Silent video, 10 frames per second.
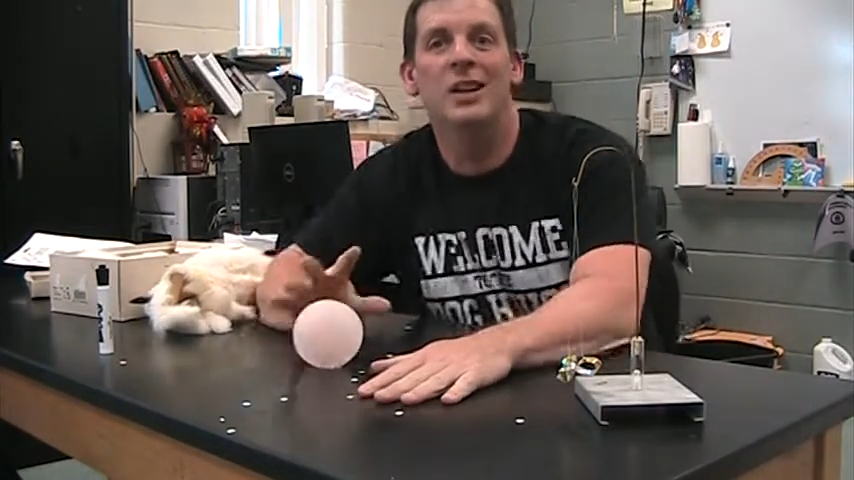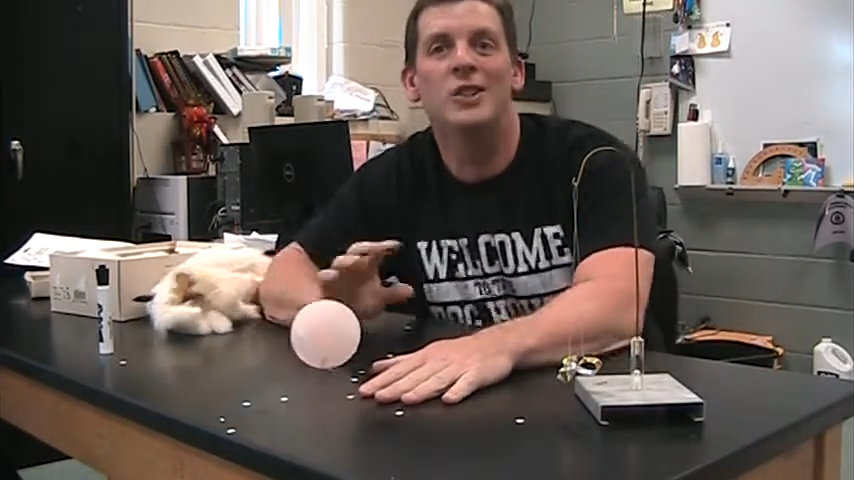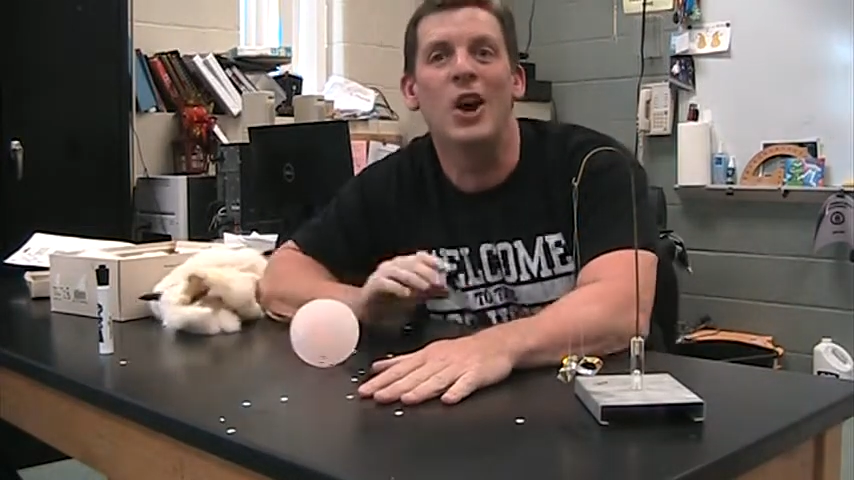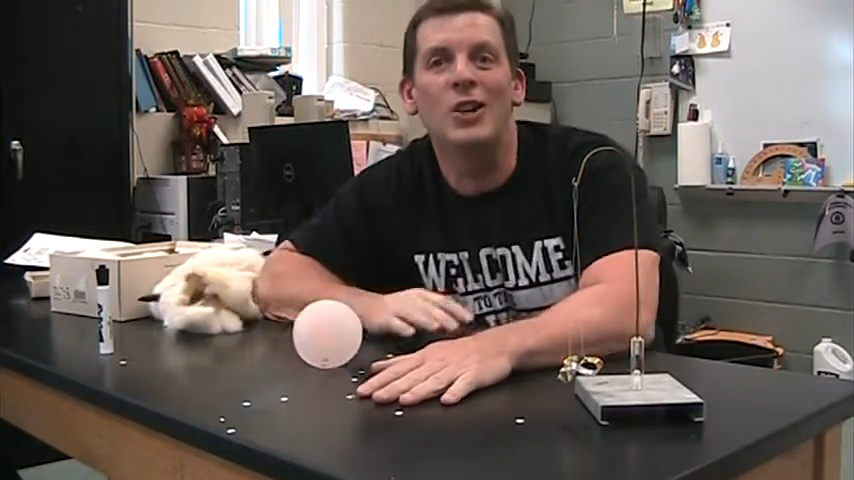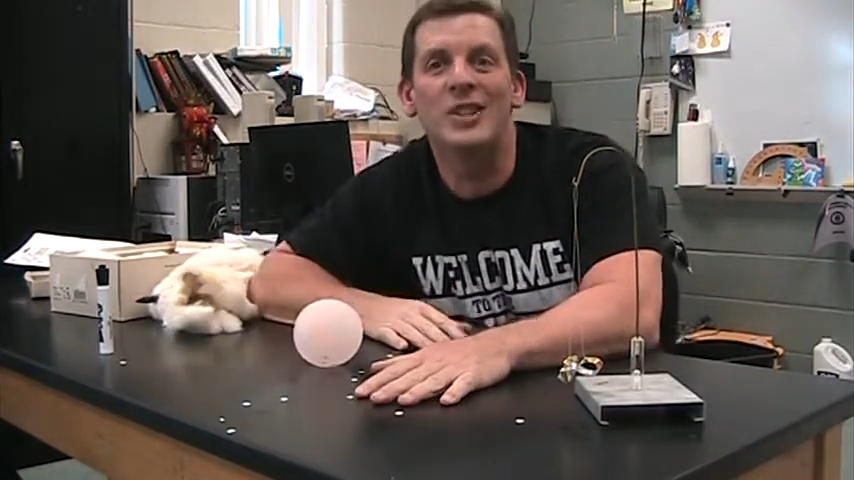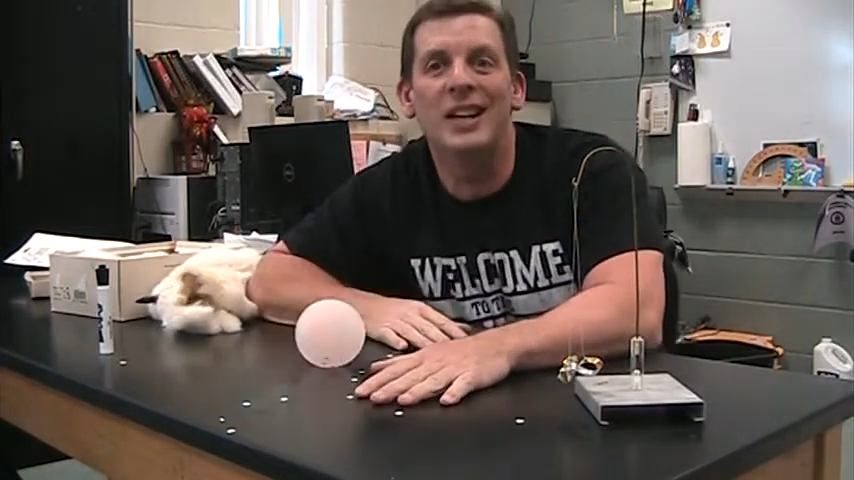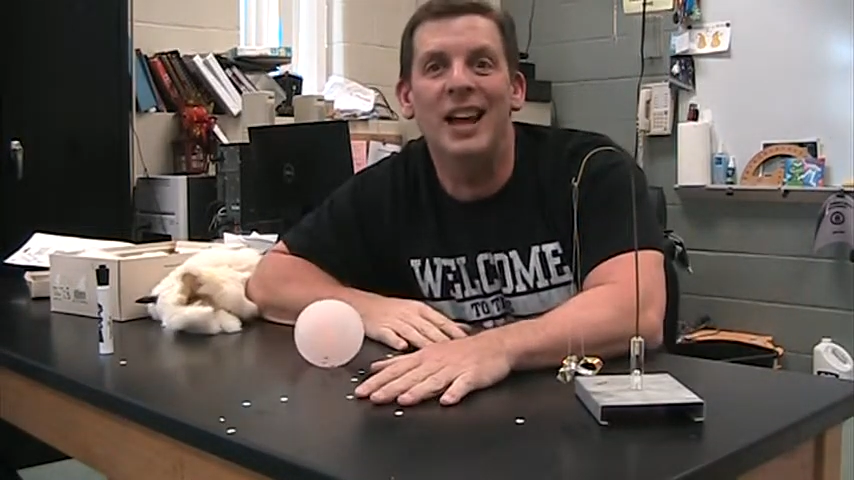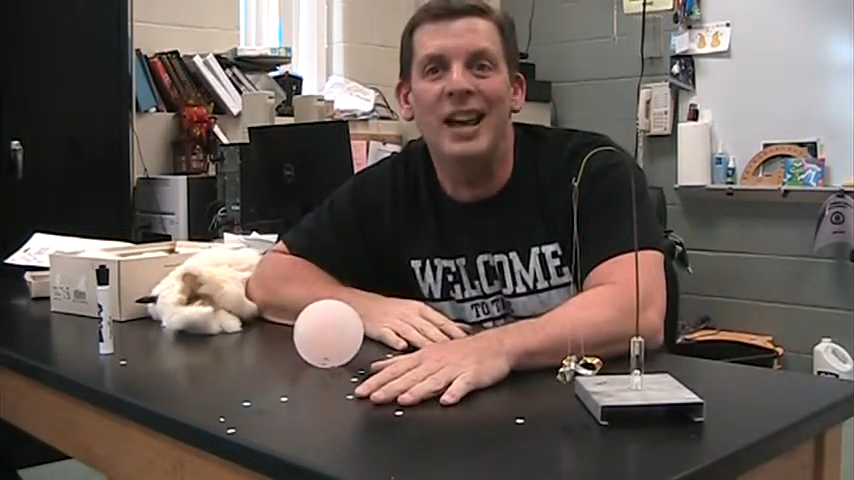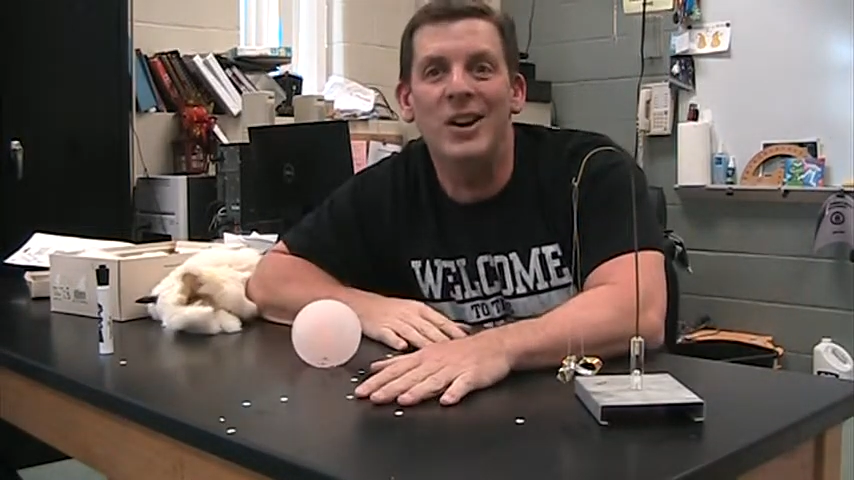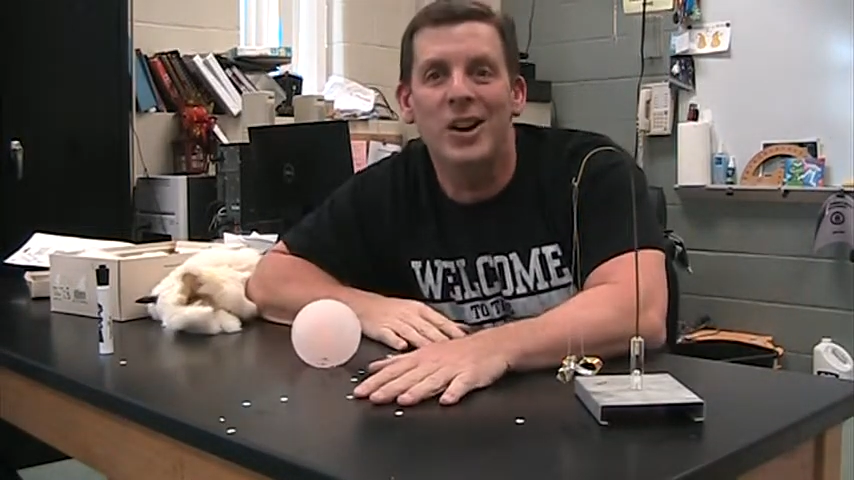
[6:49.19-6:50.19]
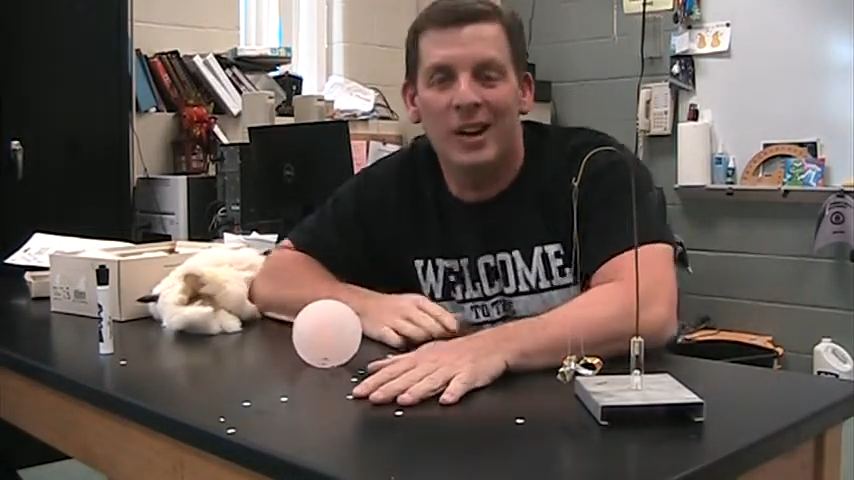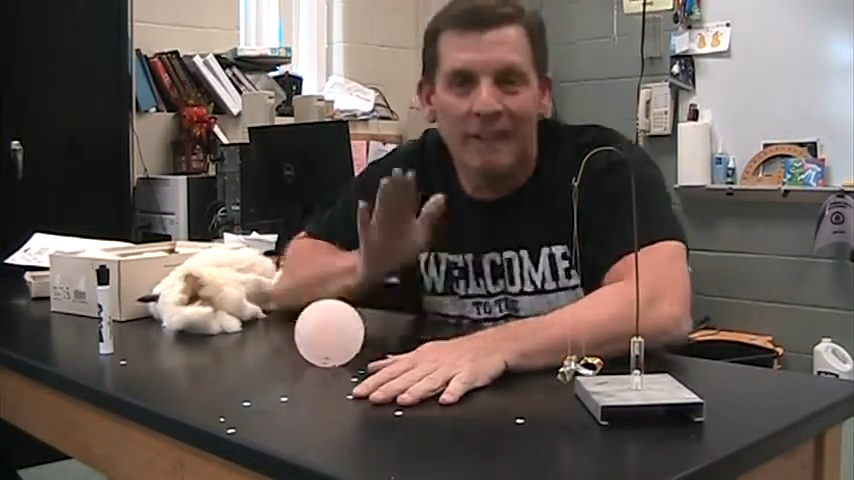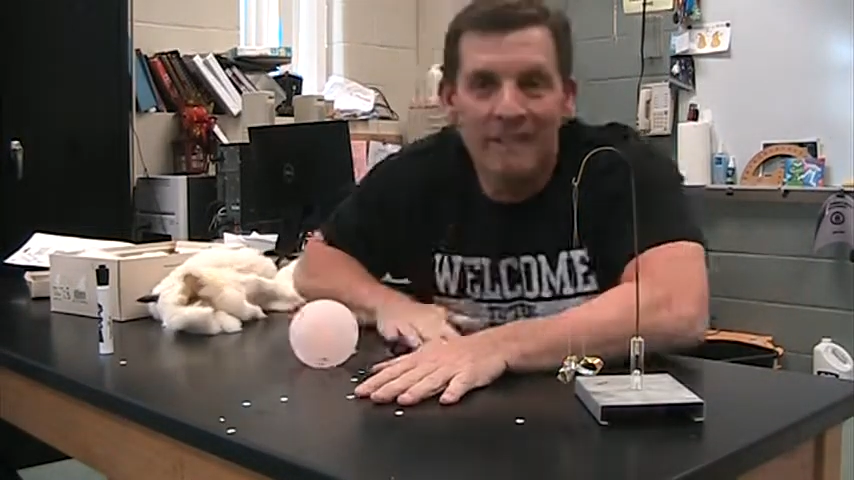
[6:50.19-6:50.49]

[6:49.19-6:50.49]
Talk to you later.